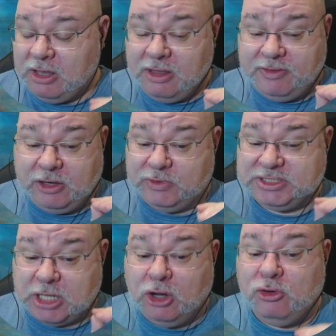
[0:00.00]
There
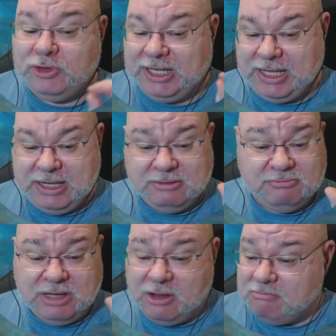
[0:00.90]
is only
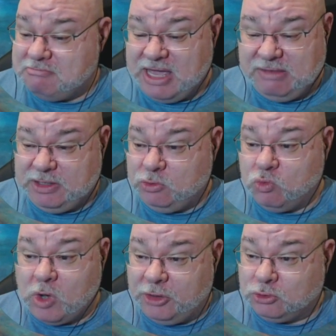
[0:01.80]
maybe
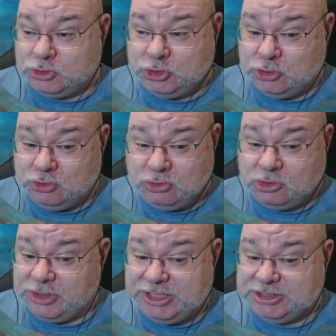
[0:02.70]
1 or 2
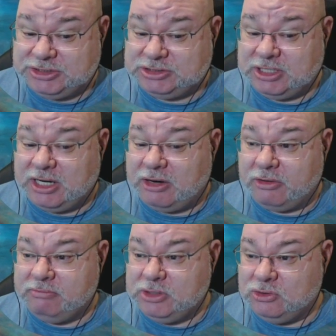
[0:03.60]
creatures that are
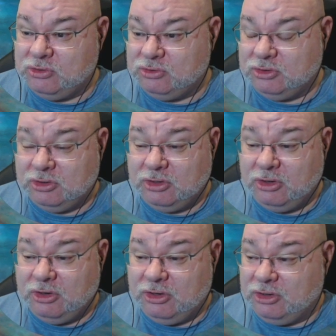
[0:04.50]
immune
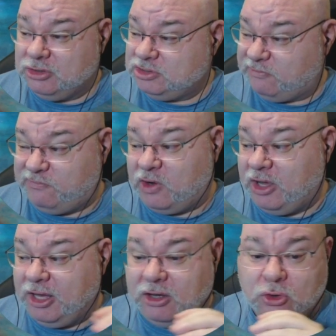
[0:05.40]
to
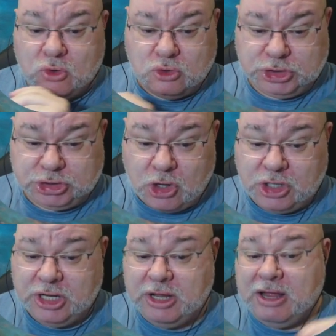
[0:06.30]
fire or
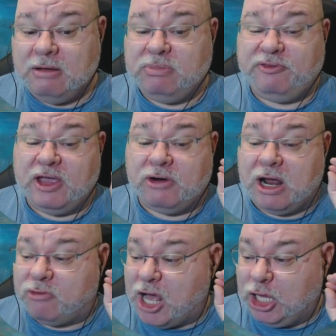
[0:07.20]
shock, but there
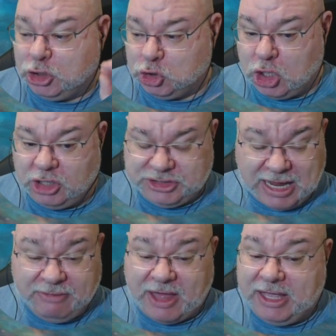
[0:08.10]
are a lot,
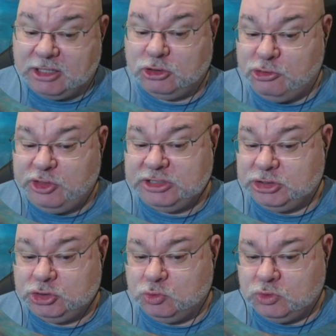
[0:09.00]
and they include things
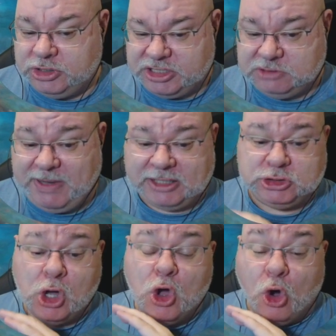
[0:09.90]
that you wouldn't expect.
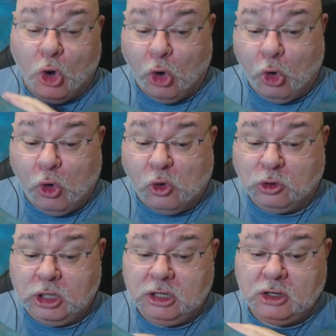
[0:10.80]

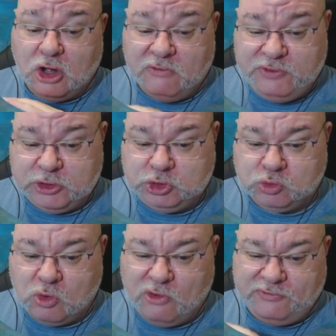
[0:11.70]
All of the
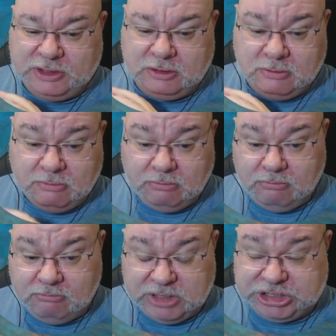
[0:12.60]
dwarven
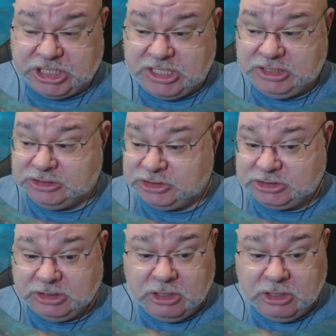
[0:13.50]
machines,